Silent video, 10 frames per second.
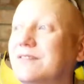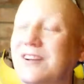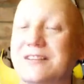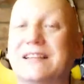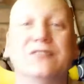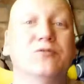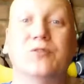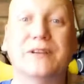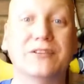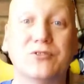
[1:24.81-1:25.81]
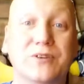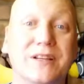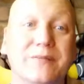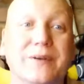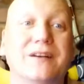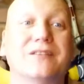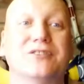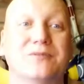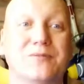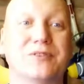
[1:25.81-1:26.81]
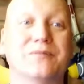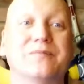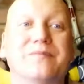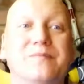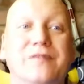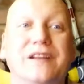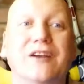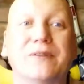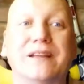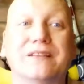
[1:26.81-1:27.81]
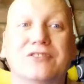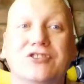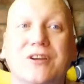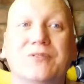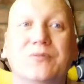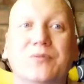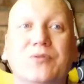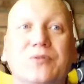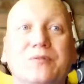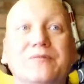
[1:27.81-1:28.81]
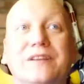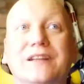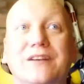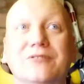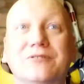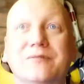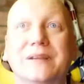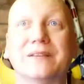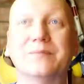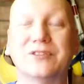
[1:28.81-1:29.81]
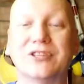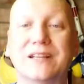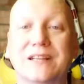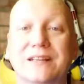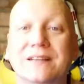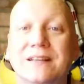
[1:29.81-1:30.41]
I didn't not enjoy it, but I just want to video it and show you more videos of me machining.